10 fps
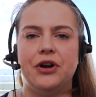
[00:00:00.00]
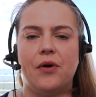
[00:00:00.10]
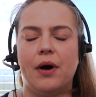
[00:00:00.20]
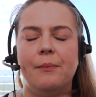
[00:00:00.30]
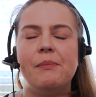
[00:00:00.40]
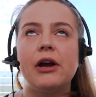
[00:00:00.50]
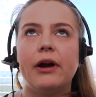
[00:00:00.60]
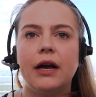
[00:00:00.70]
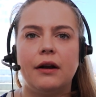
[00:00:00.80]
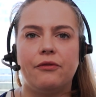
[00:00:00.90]
you know, a
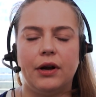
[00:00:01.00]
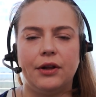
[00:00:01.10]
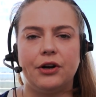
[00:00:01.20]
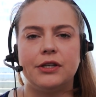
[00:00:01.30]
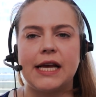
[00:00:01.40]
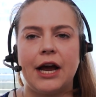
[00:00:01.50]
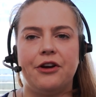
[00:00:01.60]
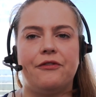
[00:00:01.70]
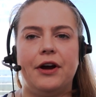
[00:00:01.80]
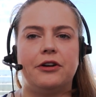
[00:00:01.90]
myriad of realtors at
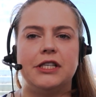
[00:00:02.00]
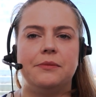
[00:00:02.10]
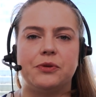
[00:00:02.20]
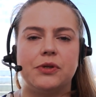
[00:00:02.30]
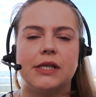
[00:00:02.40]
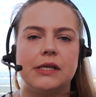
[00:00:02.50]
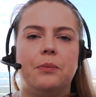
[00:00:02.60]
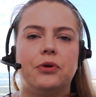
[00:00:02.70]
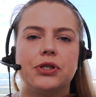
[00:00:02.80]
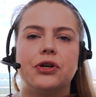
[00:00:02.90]
your fingertips with a
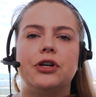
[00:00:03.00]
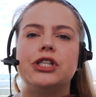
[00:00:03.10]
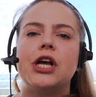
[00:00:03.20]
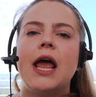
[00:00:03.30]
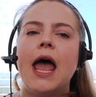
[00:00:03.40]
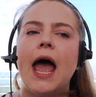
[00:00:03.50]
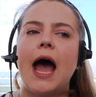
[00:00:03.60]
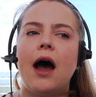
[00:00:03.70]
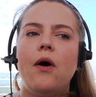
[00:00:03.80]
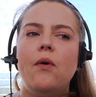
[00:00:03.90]
simple search.
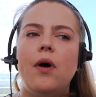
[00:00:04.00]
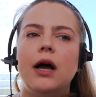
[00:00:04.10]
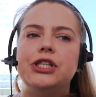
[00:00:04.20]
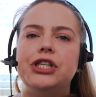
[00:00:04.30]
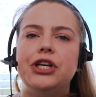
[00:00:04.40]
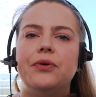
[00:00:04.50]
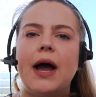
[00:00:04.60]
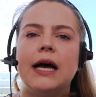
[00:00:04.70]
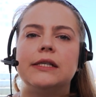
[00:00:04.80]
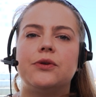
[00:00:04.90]
How do you,
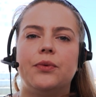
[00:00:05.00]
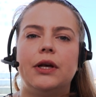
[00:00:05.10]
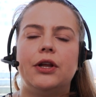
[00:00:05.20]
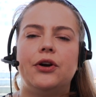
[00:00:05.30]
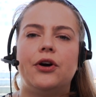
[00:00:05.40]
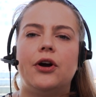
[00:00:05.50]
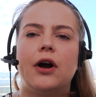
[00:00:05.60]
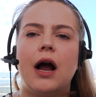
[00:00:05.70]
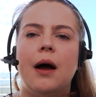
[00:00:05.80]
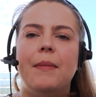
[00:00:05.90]
as a
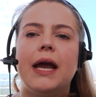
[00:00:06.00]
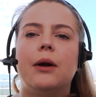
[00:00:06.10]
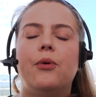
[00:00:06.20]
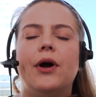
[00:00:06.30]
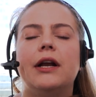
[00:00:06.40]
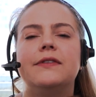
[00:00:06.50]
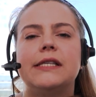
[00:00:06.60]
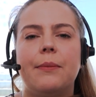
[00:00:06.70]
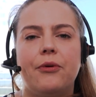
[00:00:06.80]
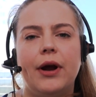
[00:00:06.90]
realtor, make it a point of
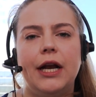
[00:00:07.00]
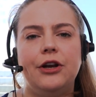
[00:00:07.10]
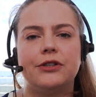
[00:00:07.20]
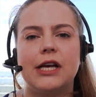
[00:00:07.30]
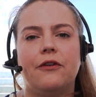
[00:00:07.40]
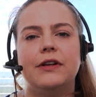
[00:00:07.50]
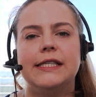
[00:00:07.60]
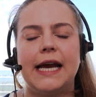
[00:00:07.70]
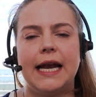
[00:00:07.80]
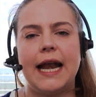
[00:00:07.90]
separating yourself and
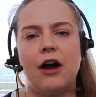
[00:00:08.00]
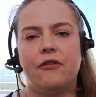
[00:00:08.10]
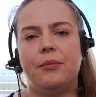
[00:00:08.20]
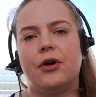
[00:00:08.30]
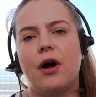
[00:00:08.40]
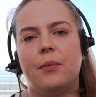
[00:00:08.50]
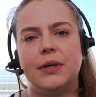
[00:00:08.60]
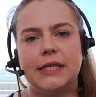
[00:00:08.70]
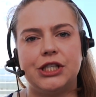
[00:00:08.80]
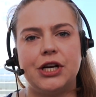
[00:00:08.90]
standing out from your
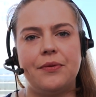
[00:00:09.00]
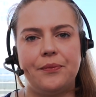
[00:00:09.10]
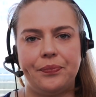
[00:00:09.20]
competition?